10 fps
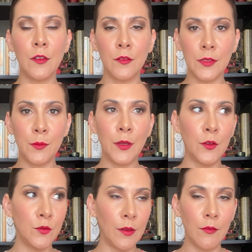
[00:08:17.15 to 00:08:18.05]

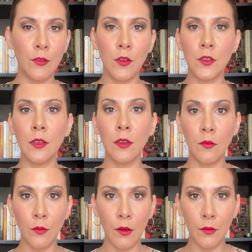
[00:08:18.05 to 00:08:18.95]
spiritual evolution and
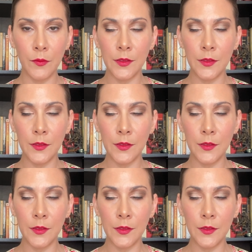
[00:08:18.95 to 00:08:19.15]
growth.